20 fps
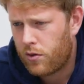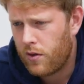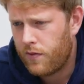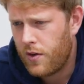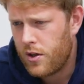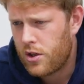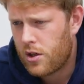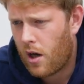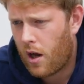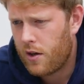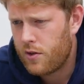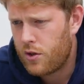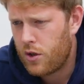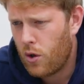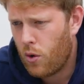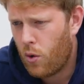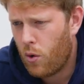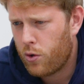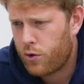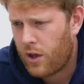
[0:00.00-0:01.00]
to visualise
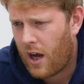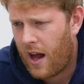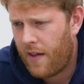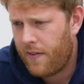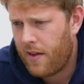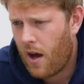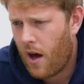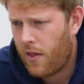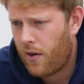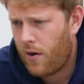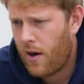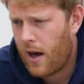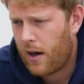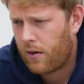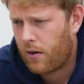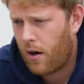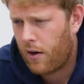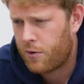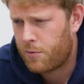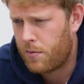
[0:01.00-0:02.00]
yours and the other
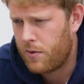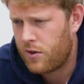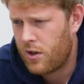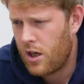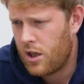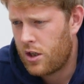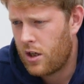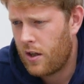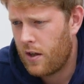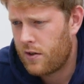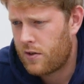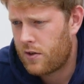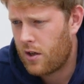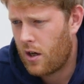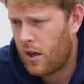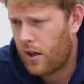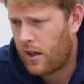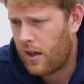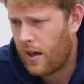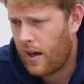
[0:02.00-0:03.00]
aircraft's position in the
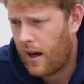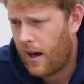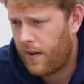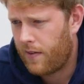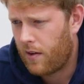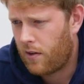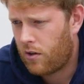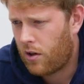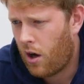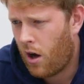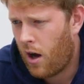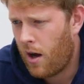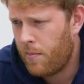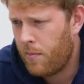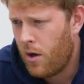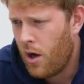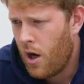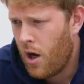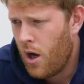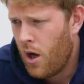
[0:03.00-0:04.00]
circuit at the time.